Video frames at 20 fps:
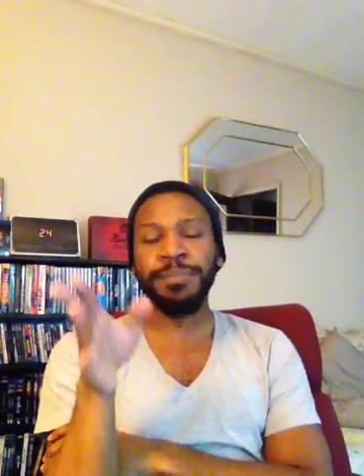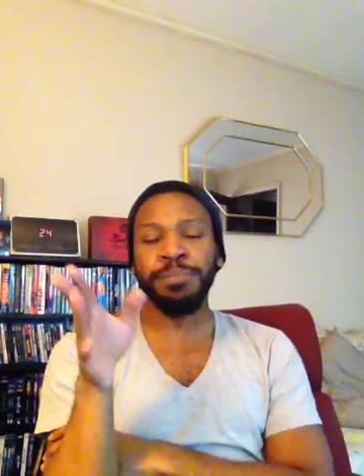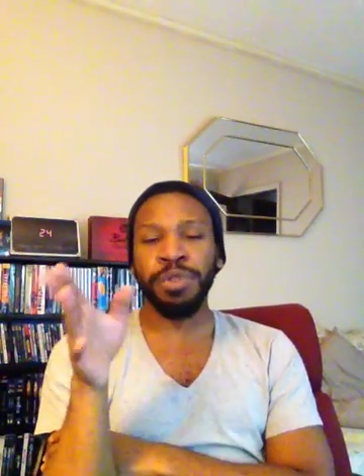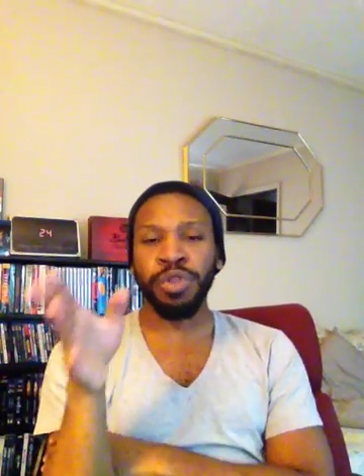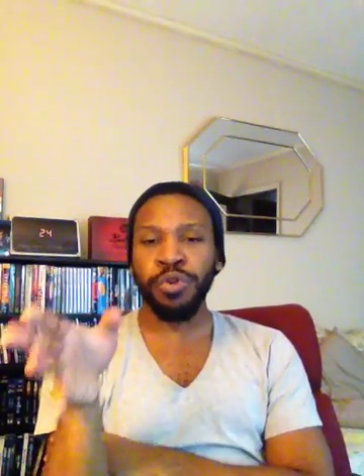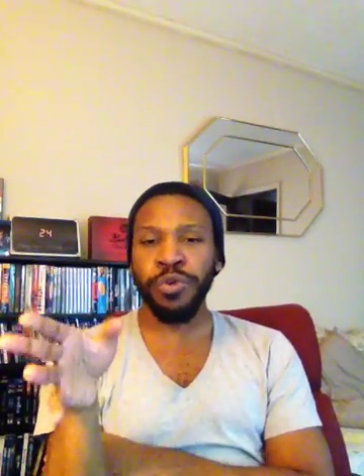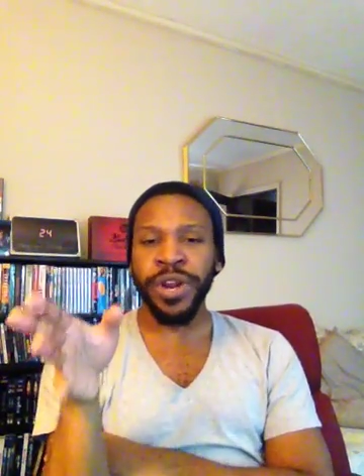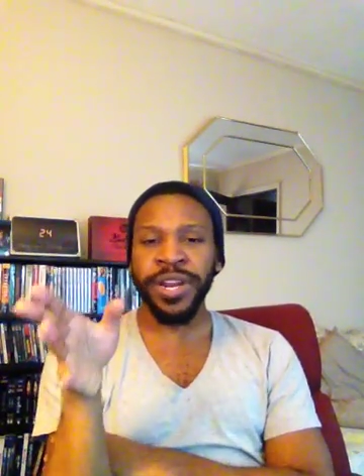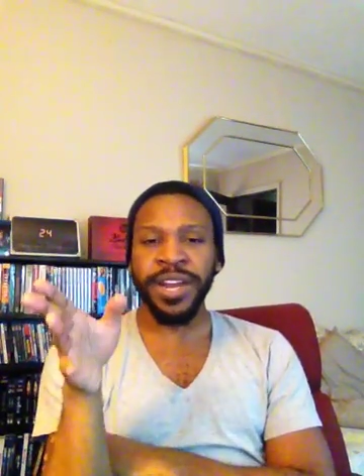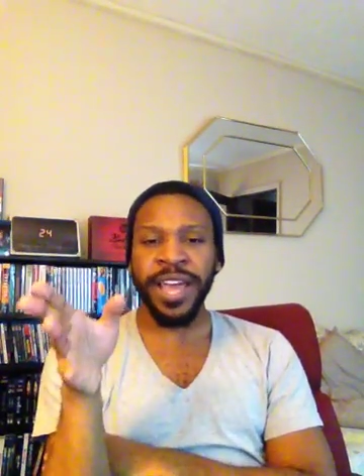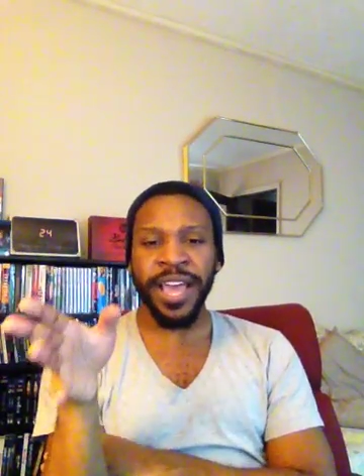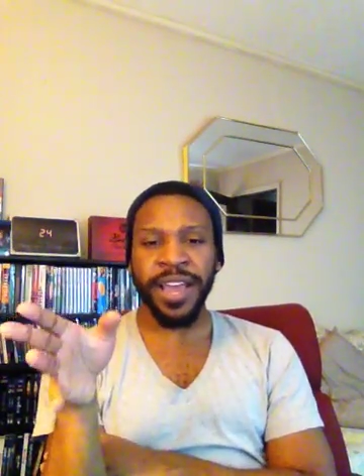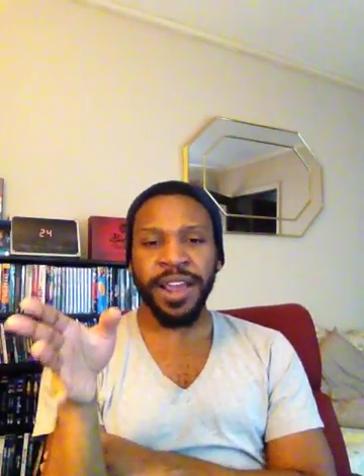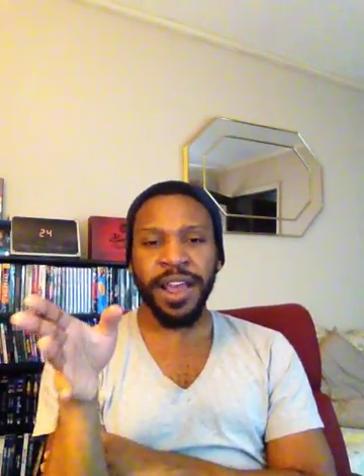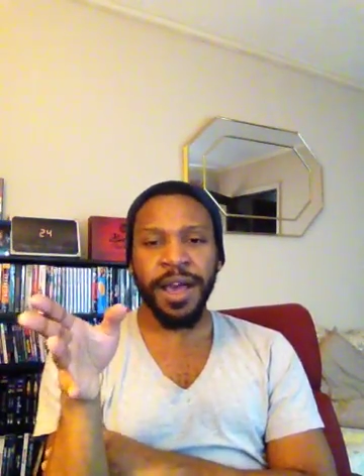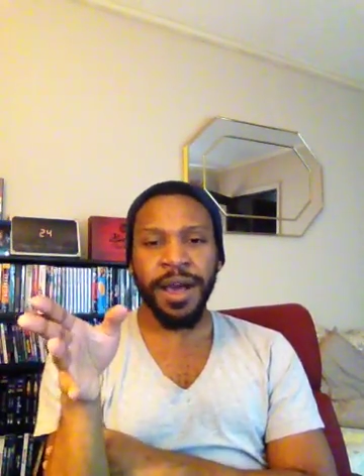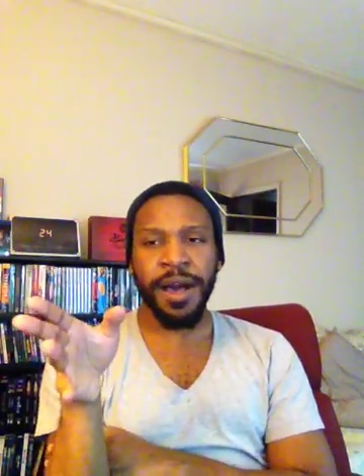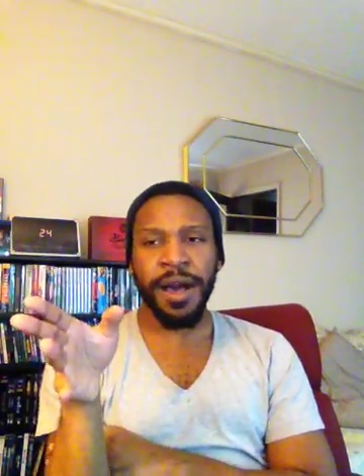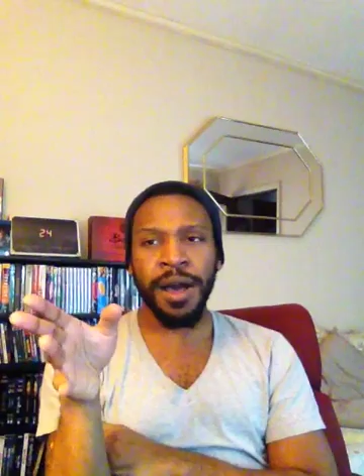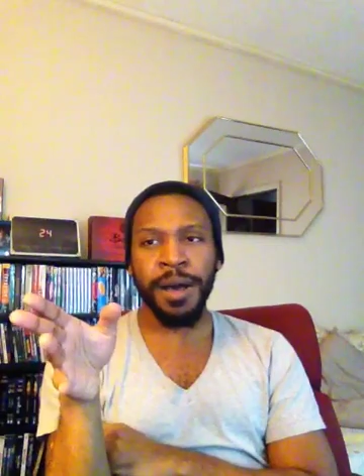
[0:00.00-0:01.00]

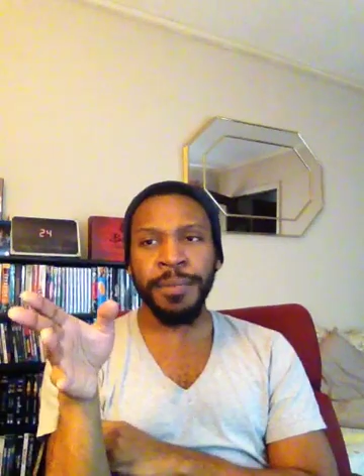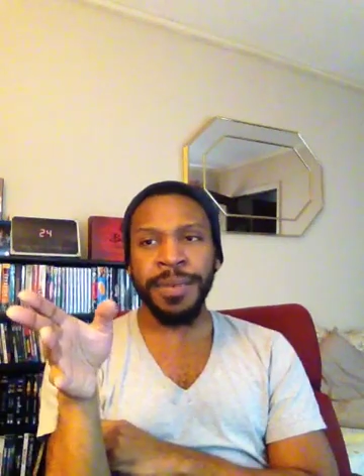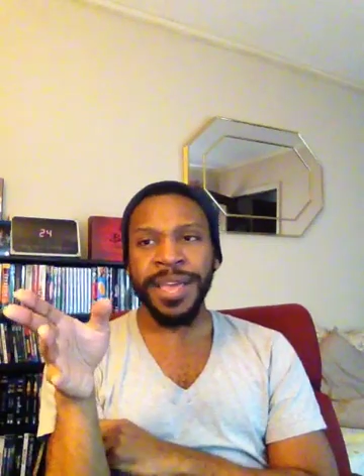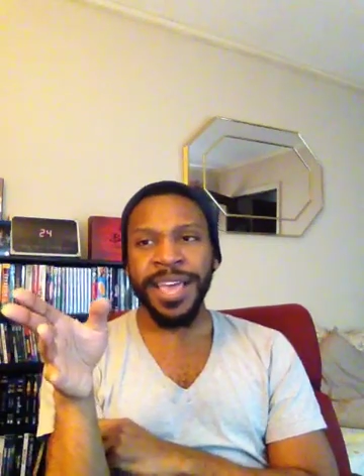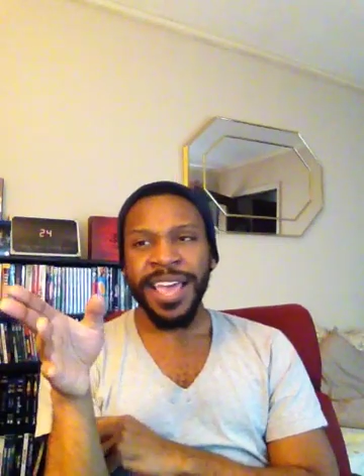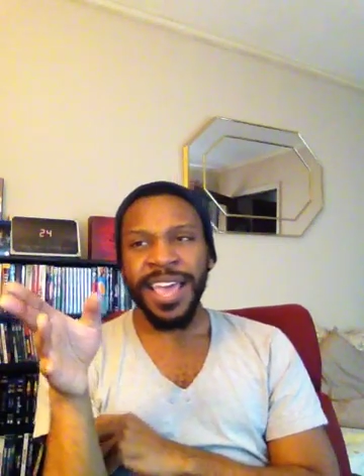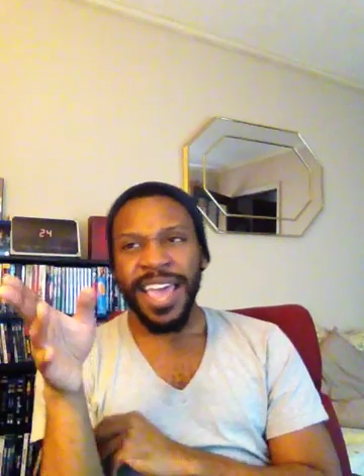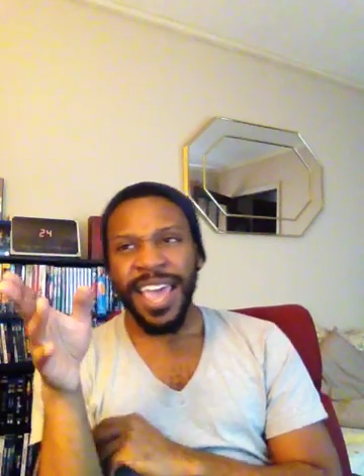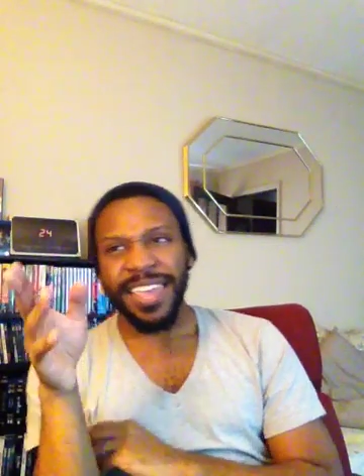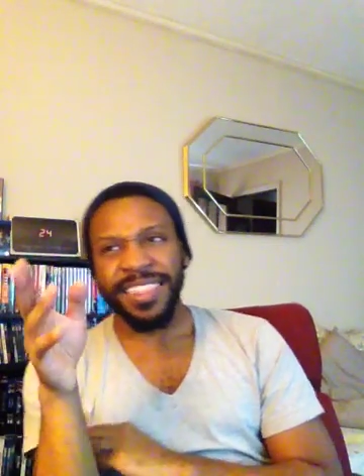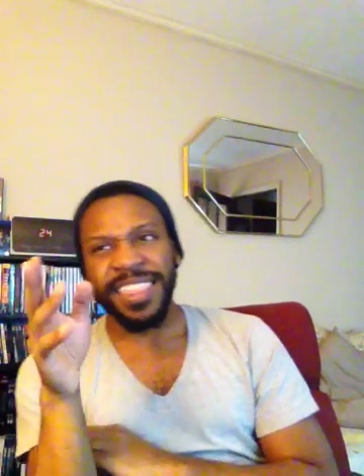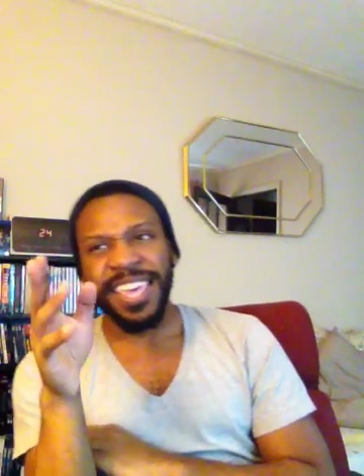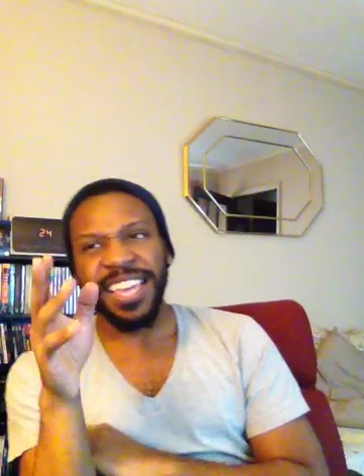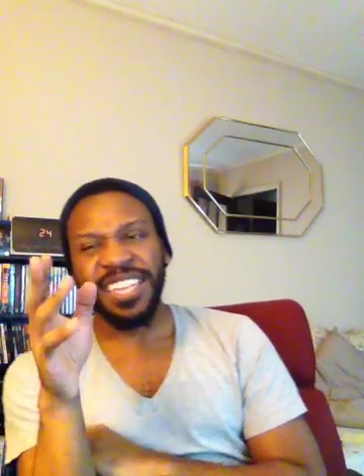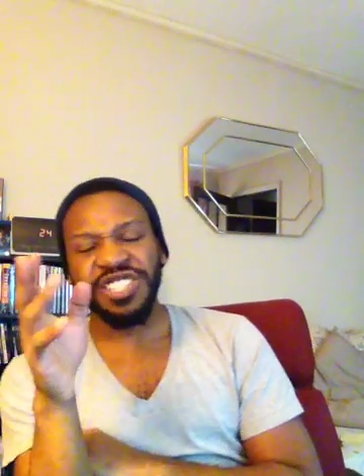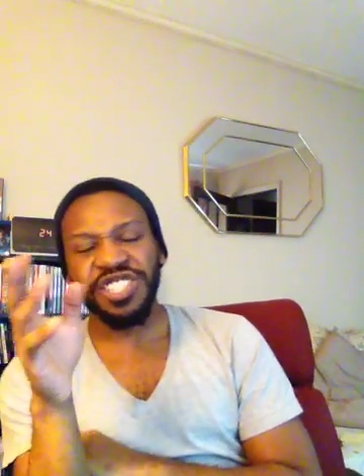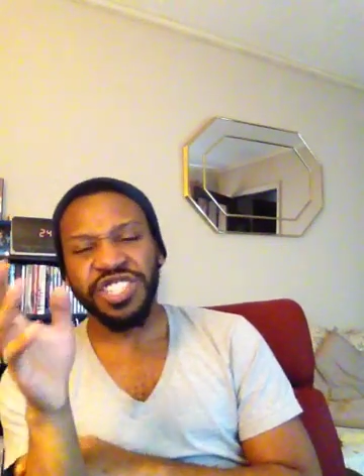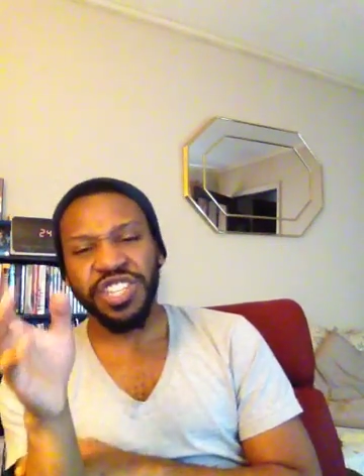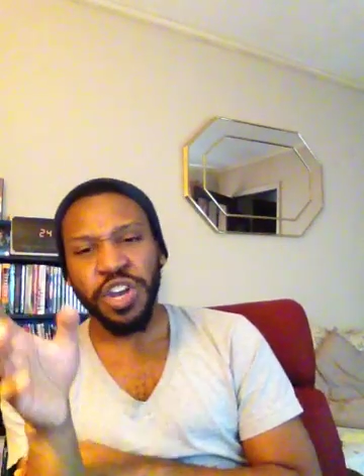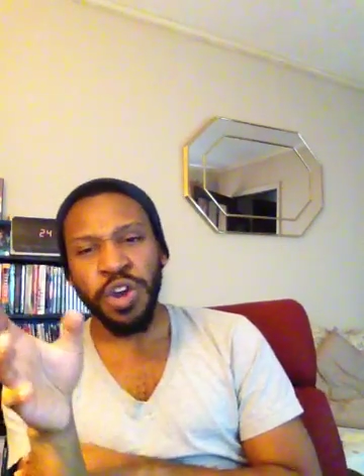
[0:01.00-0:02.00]
Blu-ray.com, and they
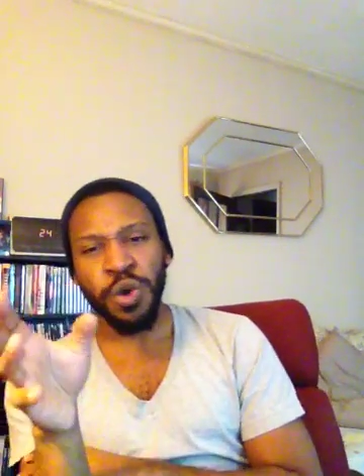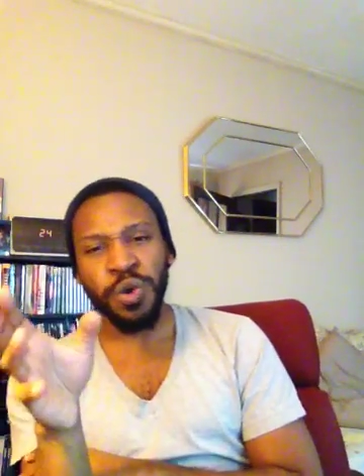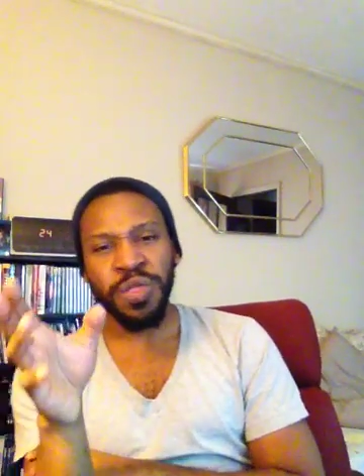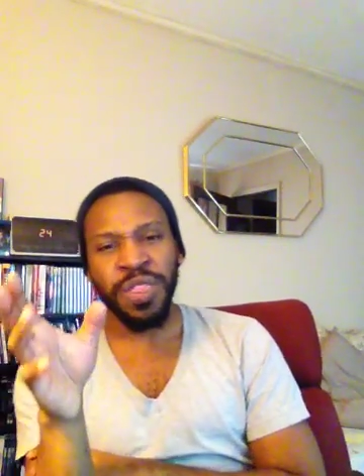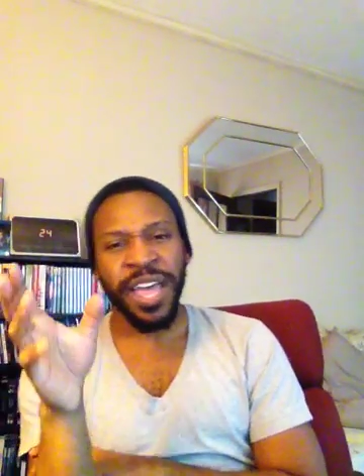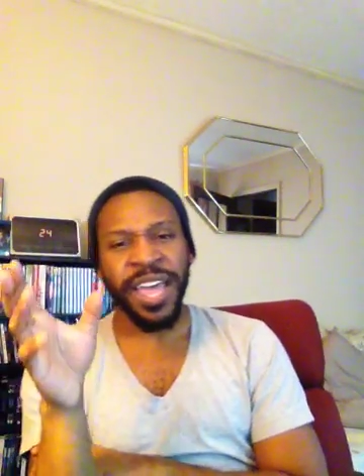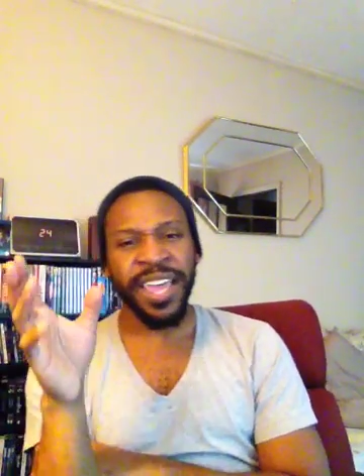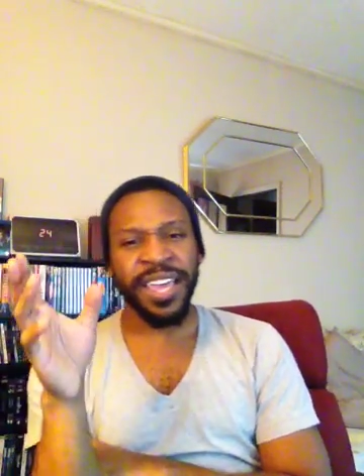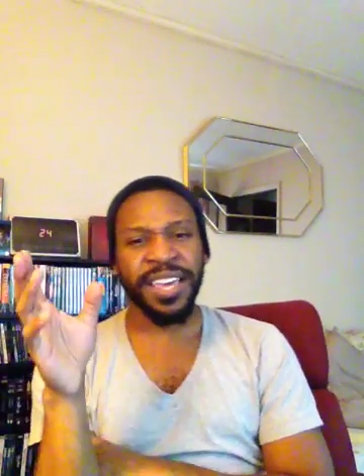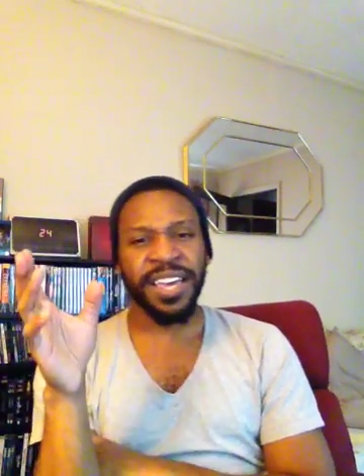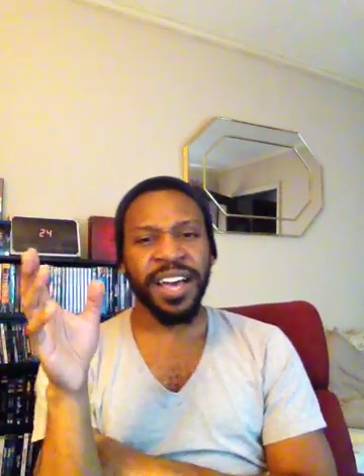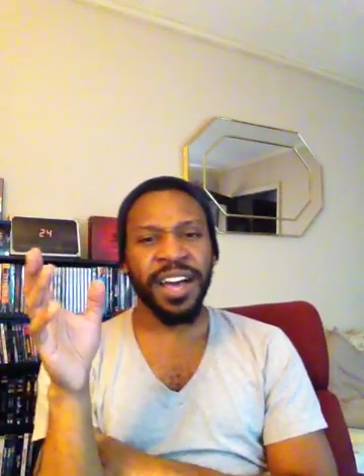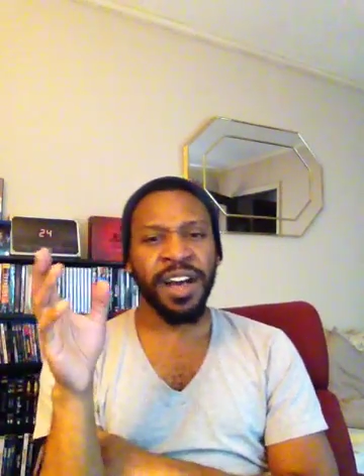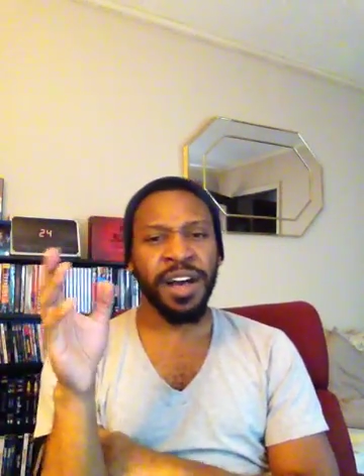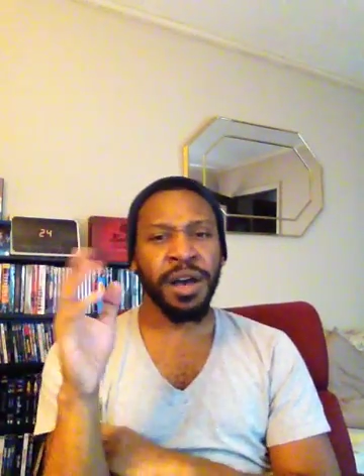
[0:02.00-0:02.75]
show, like,